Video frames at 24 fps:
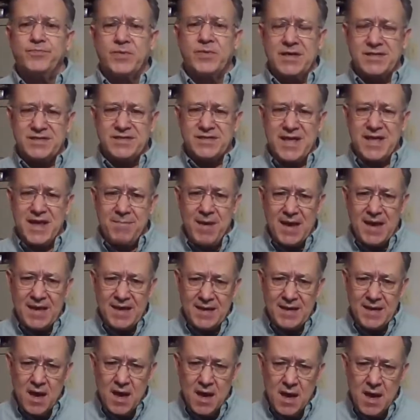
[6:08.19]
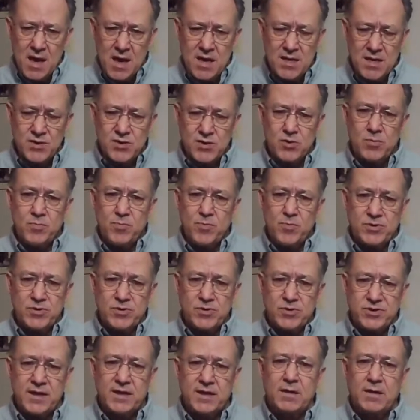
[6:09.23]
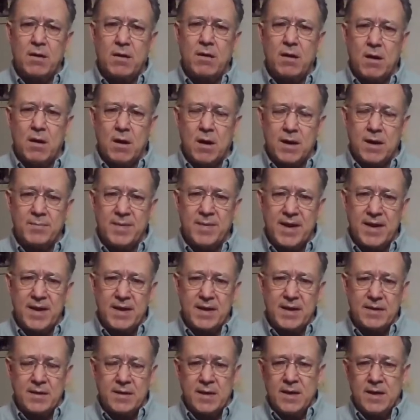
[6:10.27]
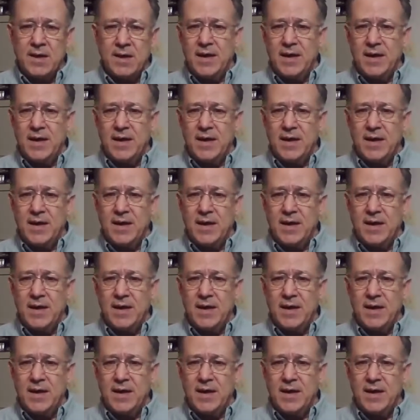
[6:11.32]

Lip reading: is they make it 100% automated.